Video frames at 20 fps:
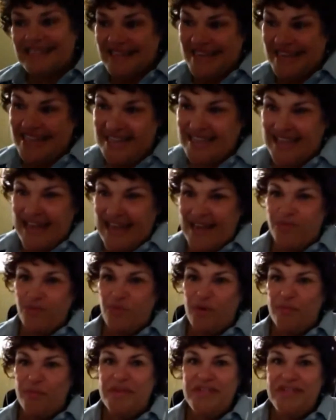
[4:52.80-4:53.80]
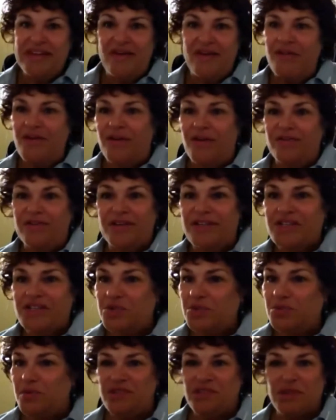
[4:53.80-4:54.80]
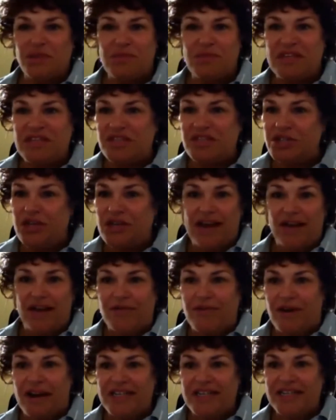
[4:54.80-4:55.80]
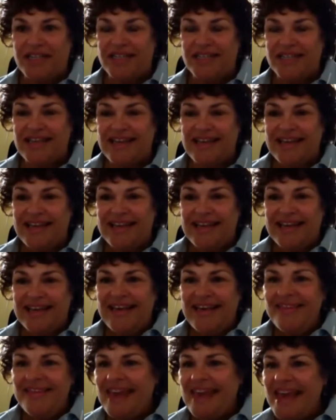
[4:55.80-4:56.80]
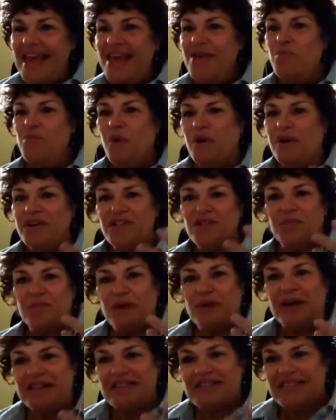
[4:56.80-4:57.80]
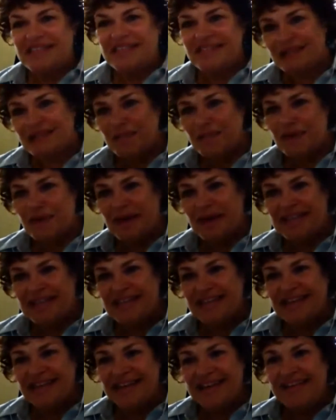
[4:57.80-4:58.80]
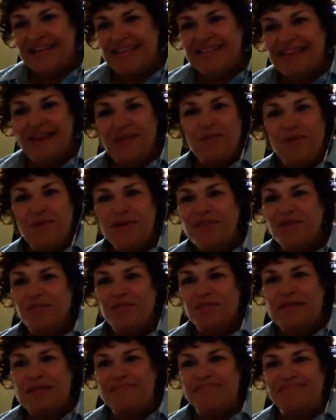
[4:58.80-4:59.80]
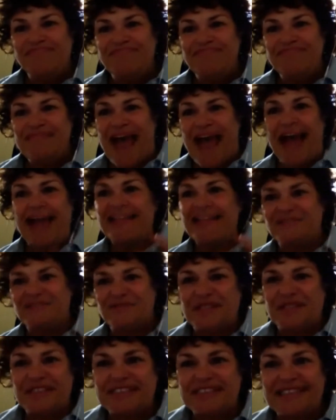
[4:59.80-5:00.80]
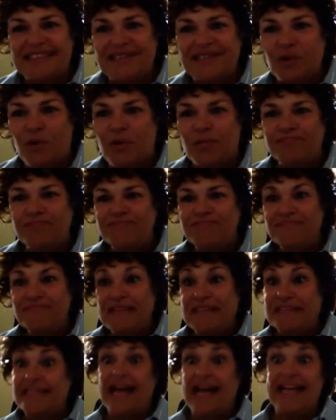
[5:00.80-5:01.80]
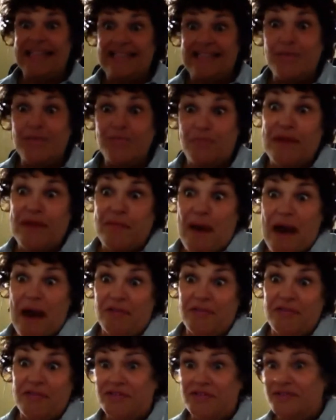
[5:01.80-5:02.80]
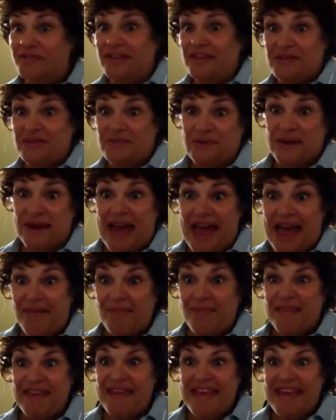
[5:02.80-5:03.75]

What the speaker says: days, Anne, women no longer just want to be check writers. They want to participate. They want to be activists, or as I say, big mouths, because that's what I am.